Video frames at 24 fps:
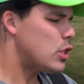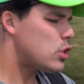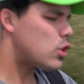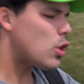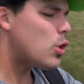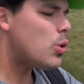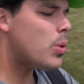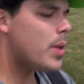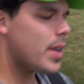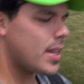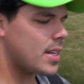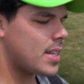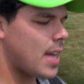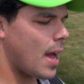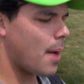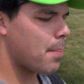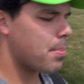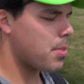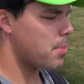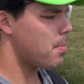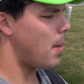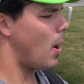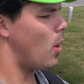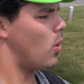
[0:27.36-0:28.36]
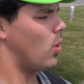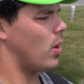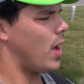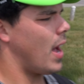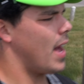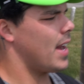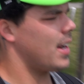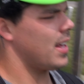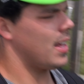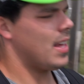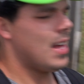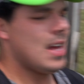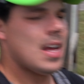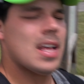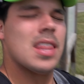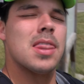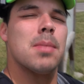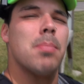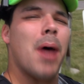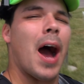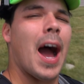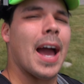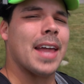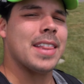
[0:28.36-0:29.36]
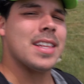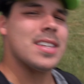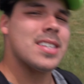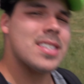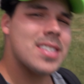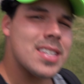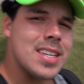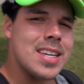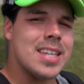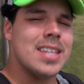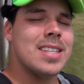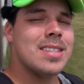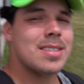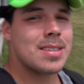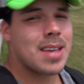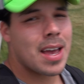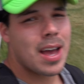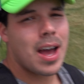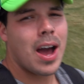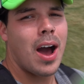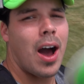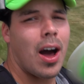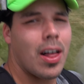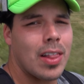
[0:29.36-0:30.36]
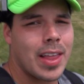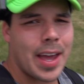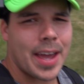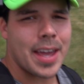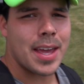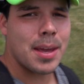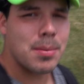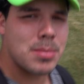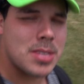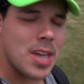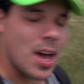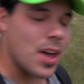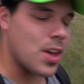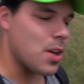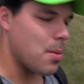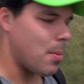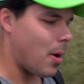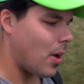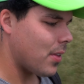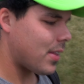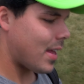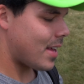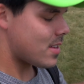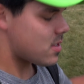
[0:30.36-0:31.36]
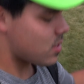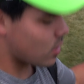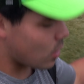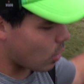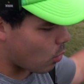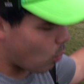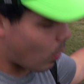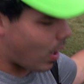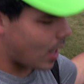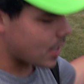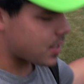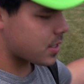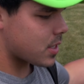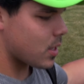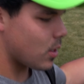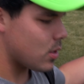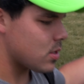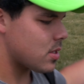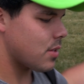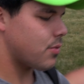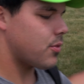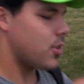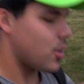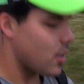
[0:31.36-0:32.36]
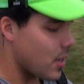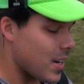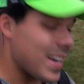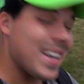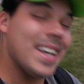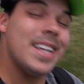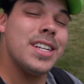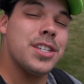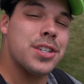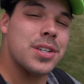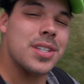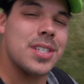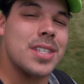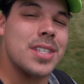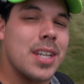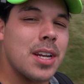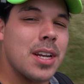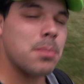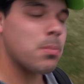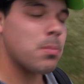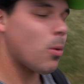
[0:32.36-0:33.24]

too in depth about kind of the behind the scenes. I'll let him tell you about that, so go watch those if you're interested in